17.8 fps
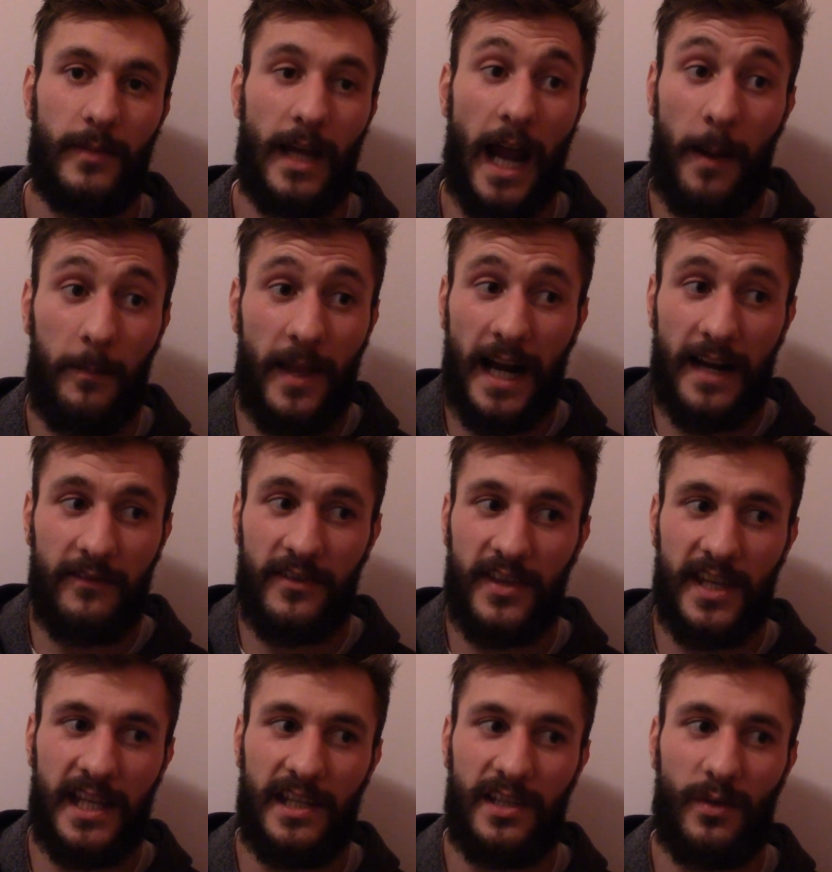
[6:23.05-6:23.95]
I'm not even
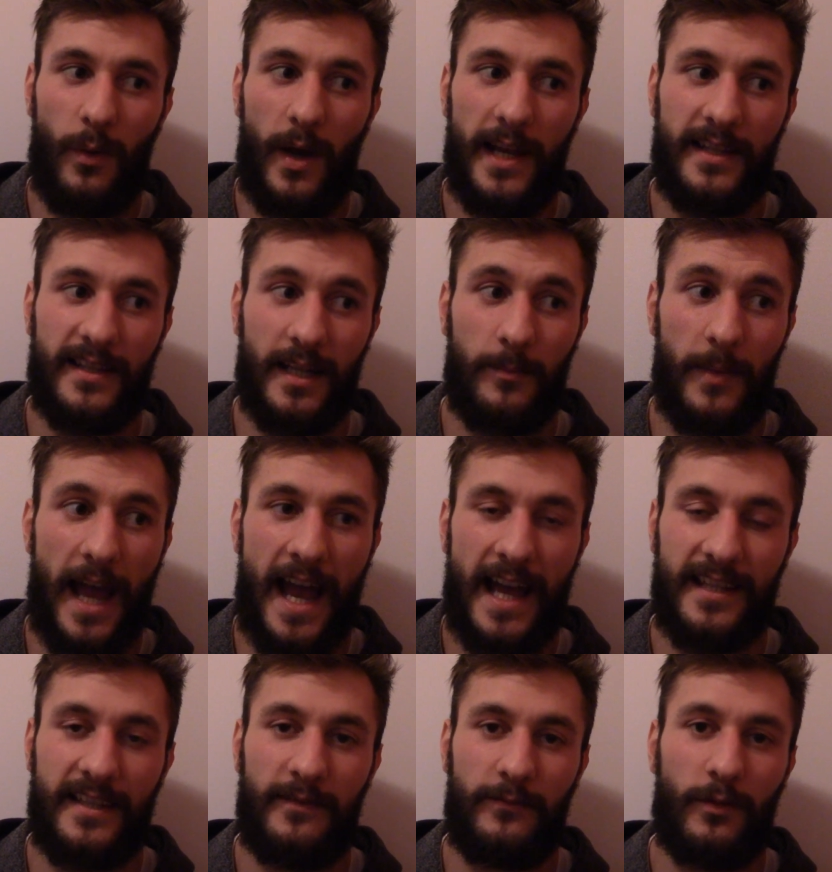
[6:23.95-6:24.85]
thinking twice, and I'm
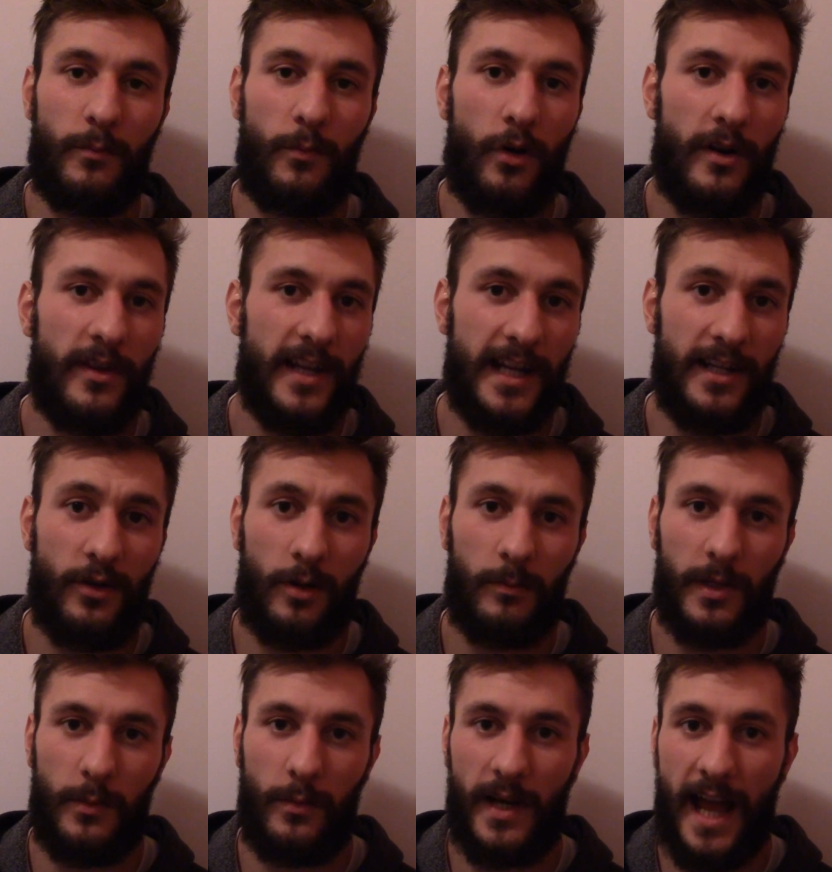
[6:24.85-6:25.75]
asking for more than I
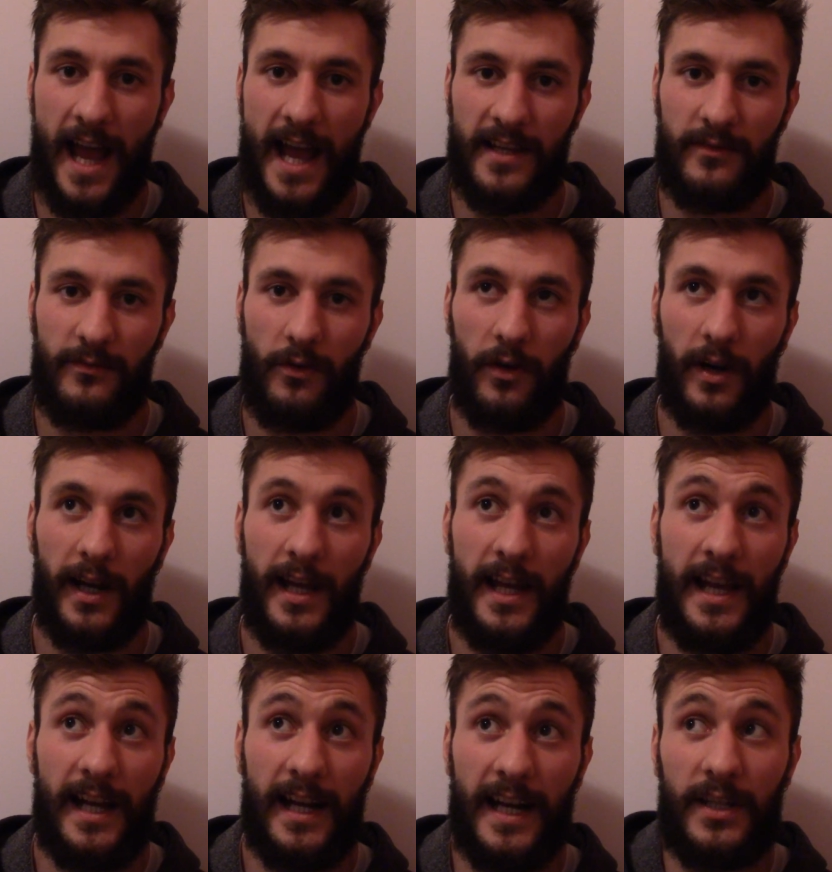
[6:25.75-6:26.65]
normally would ask for.
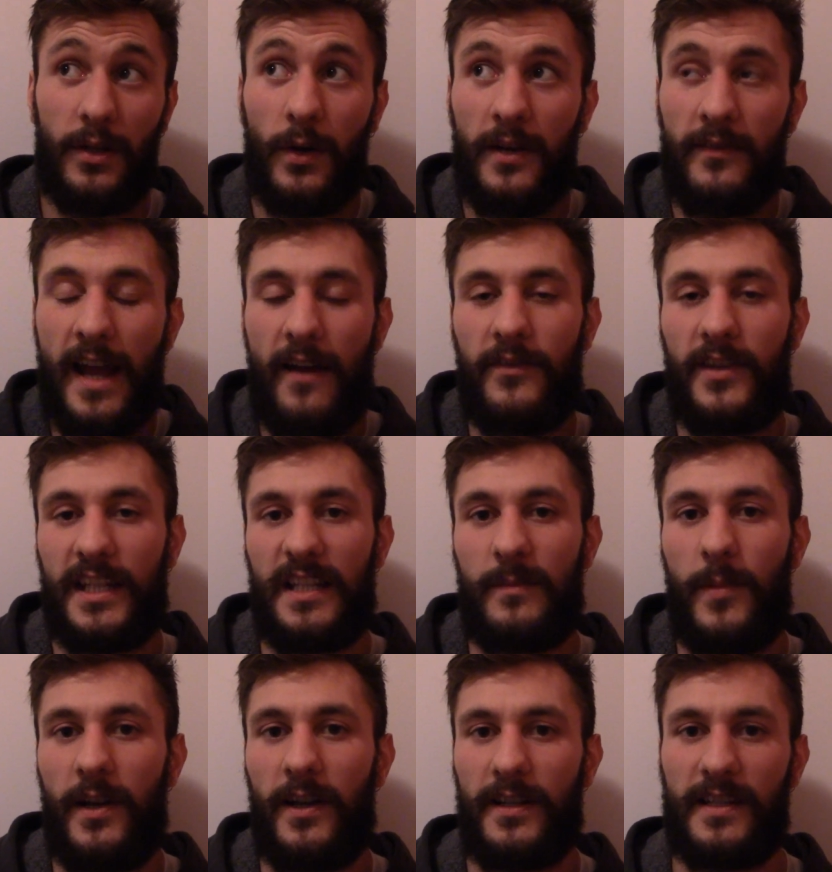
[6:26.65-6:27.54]
And I don't even have the
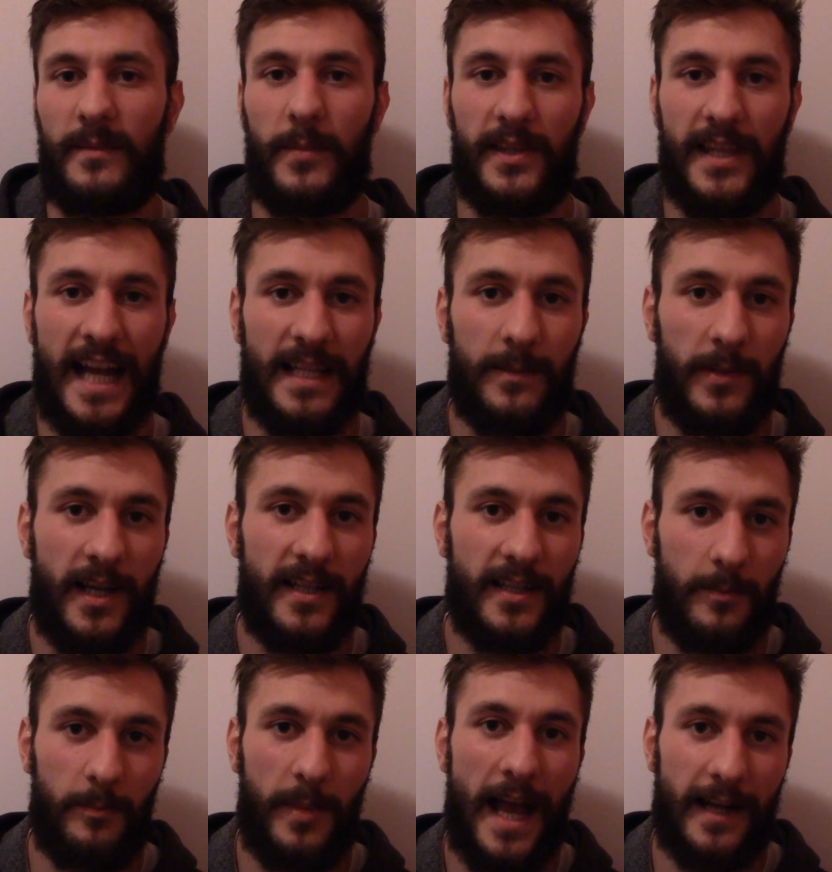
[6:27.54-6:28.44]
experience, but that's because
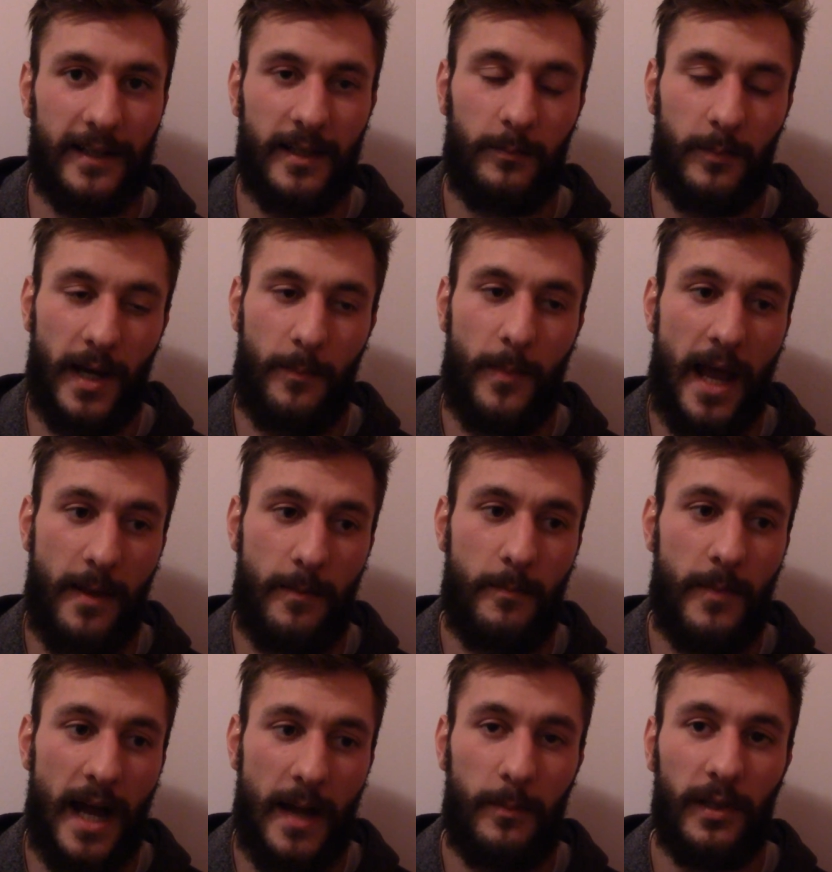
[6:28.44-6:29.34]
I'm backed up by
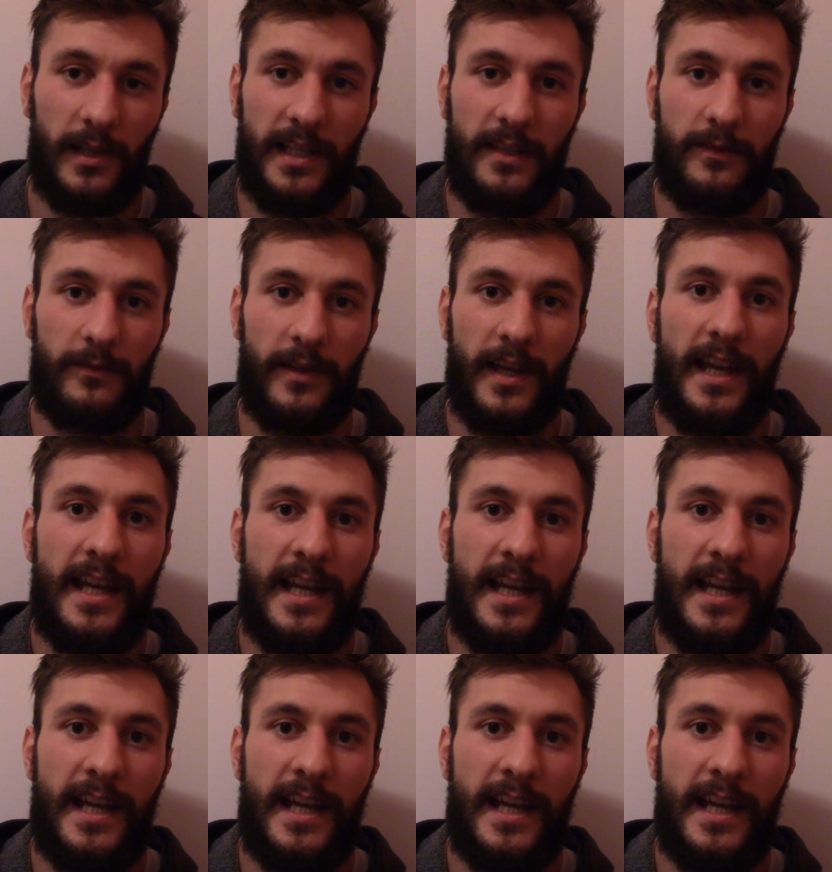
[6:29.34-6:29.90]
my belief.